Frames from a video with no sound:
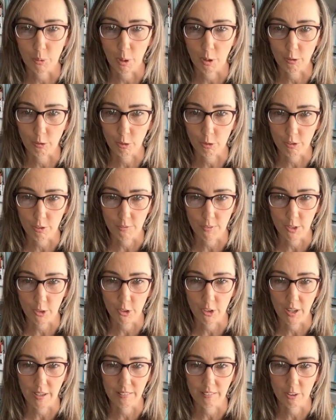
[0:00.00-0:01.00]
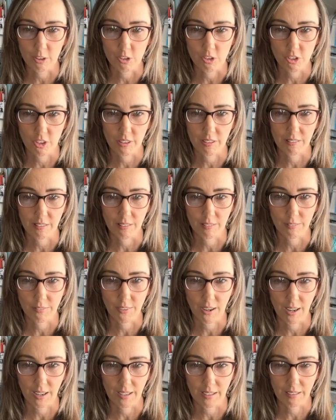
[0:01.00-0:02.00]
all sorts of internet searches and
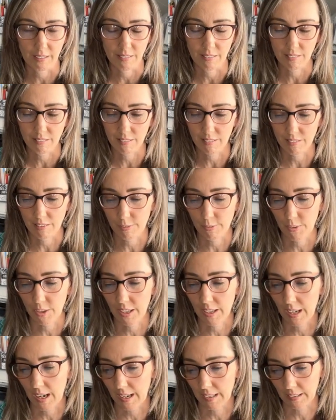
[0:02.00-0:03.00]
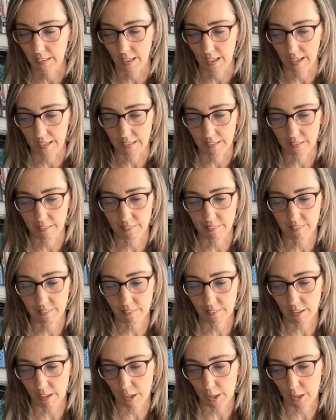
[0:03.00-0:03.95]
find different guidelines